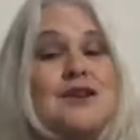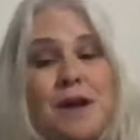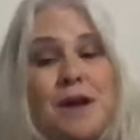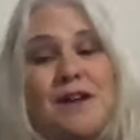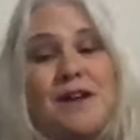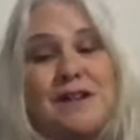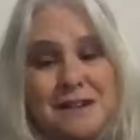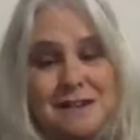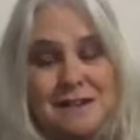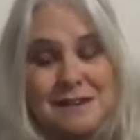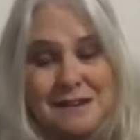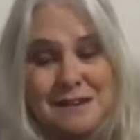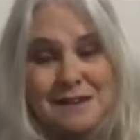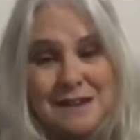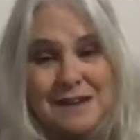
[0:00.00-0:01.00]
place
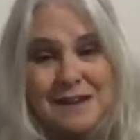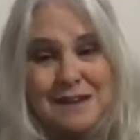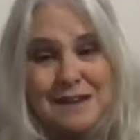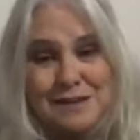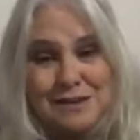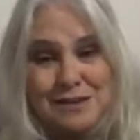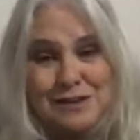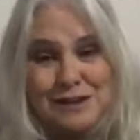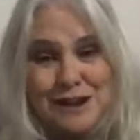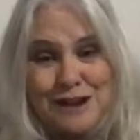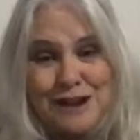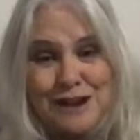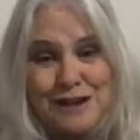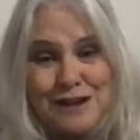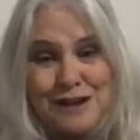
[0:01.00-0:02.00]
that your
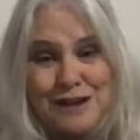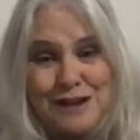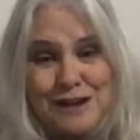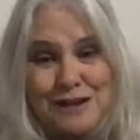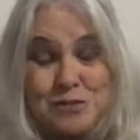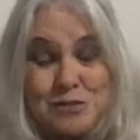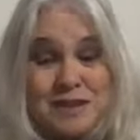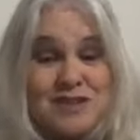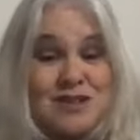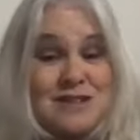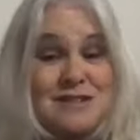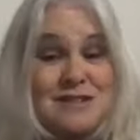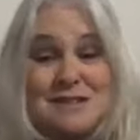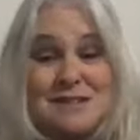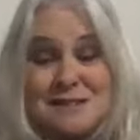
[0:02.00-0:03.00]
body and
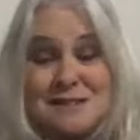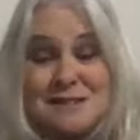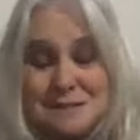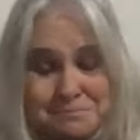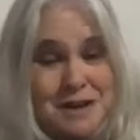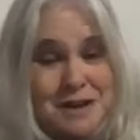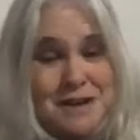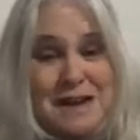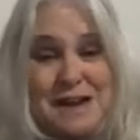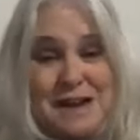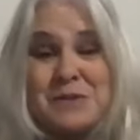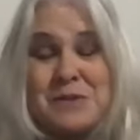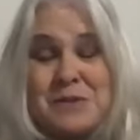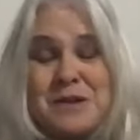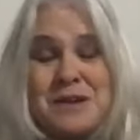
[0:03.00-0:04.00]
your
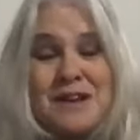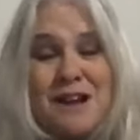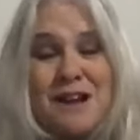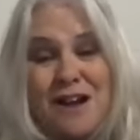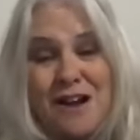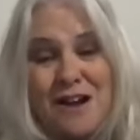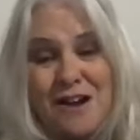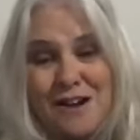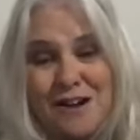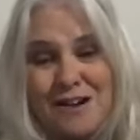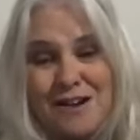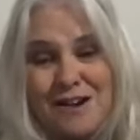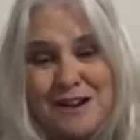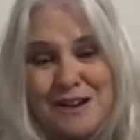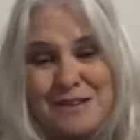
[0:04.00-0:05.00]
situations right
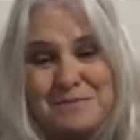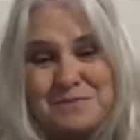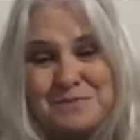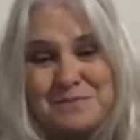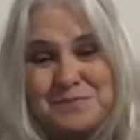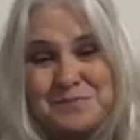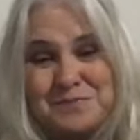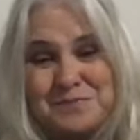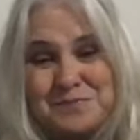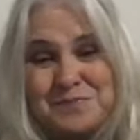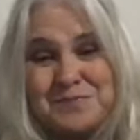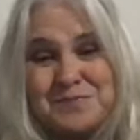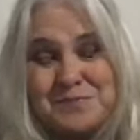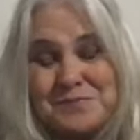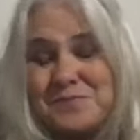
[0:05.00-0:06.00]
now
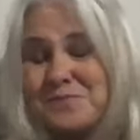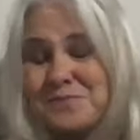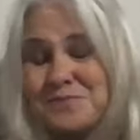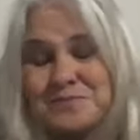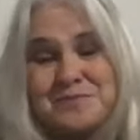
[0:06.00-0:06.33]
are